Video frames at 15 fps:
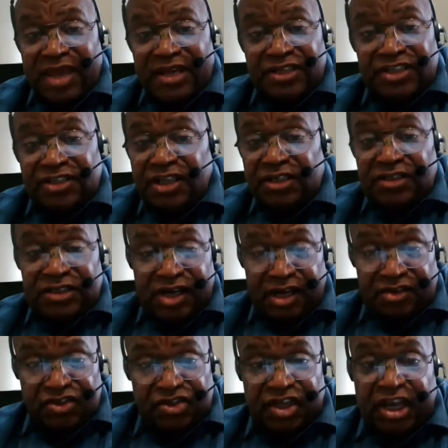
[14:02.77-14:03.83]
men still
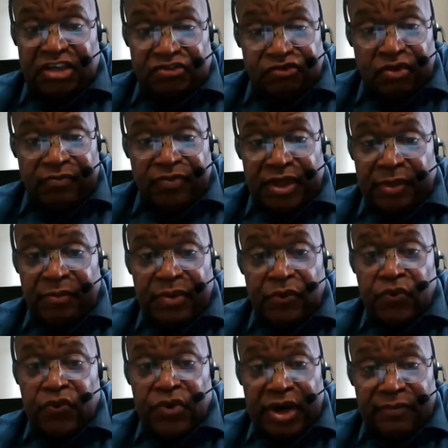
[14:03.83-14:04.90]
take sex from them,
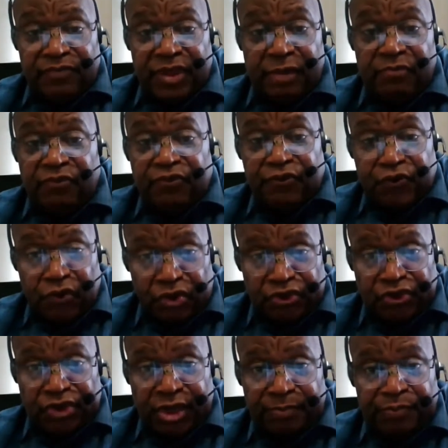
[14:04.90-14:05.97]
rape them,
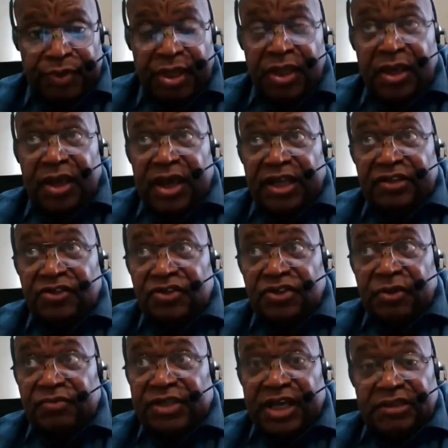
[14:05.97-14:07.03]
force them, and
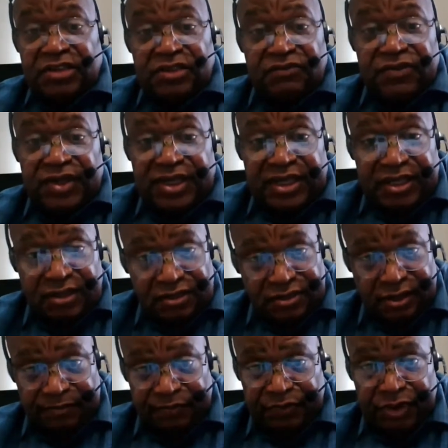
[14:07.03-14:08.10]
sometimes even kill
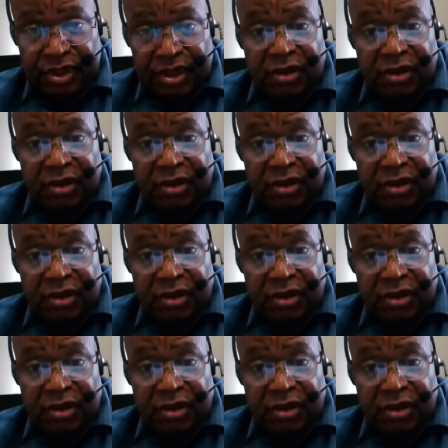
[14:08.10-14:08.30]
them.